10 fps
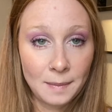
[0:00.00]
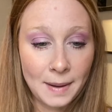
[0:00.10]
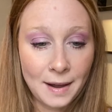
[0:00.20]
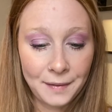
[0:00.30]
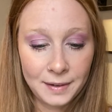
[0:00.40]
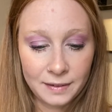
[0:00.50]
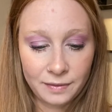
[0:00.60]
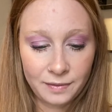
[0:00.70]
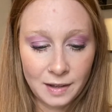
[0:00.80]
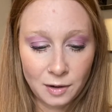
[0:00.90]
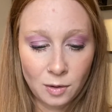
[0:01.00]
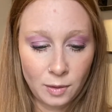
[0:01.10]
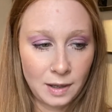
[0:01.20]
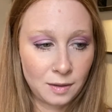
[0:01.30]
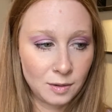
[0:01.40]
amount, if they're
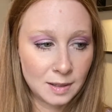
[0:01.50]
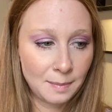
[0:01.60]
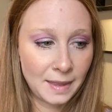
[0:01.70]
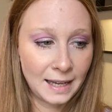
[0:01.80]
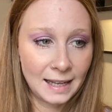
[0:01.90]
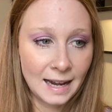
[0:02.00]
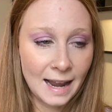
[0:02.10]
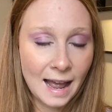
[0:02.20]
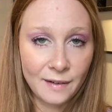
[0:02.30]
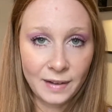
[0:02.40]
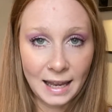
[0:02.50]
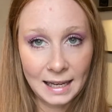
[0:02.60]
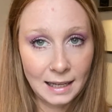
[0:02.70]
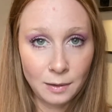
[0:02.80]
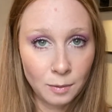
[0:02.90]
going through something and I have
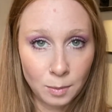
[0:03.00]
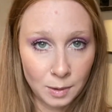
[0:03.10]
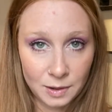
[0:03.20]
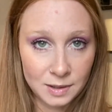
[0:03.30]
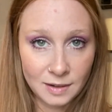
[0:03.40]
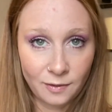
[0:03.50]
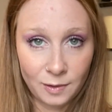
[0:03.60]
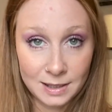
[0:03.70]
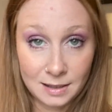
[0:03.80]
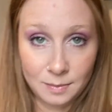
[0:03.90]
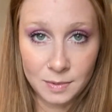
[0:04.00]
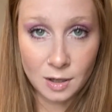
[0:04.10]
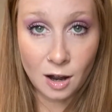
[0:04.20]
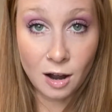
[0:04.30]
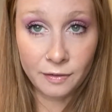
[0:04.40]
any words of wisdom
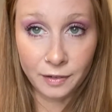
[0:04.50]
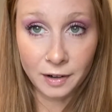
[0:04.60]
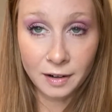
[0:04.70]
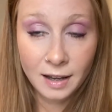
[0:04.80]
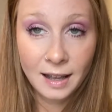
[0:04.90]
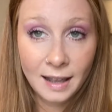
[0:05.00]
to offer.